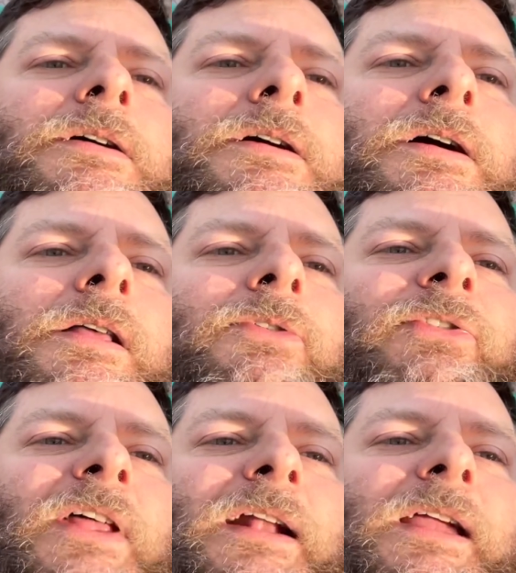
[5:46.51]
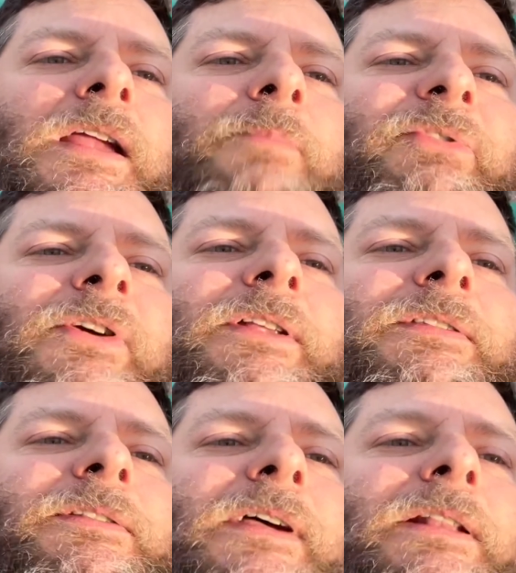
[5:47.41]
There's a lot of
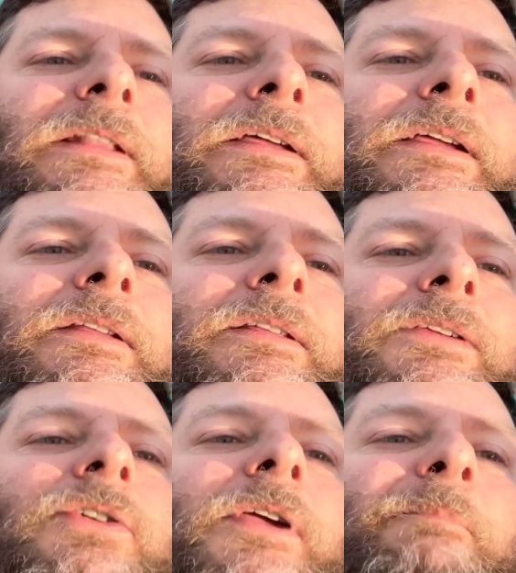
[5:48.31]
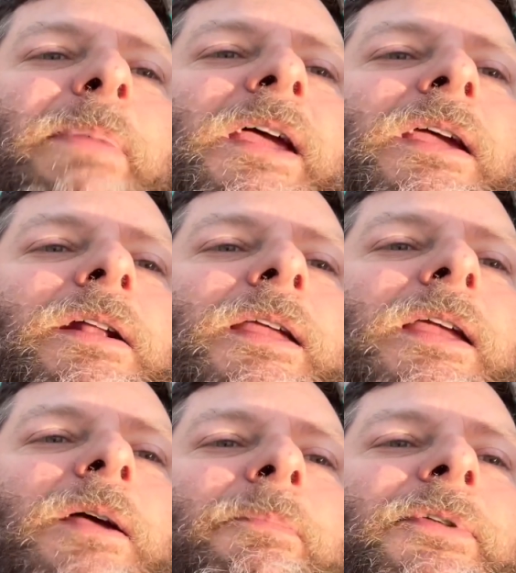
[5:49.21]
campsites at that lake that you can pay to
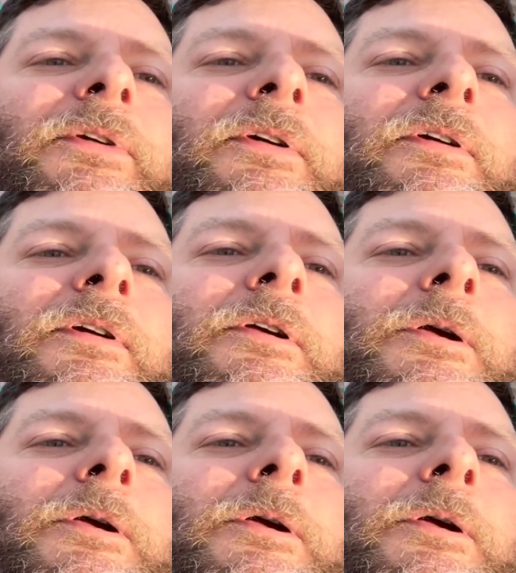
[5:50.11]
camp there.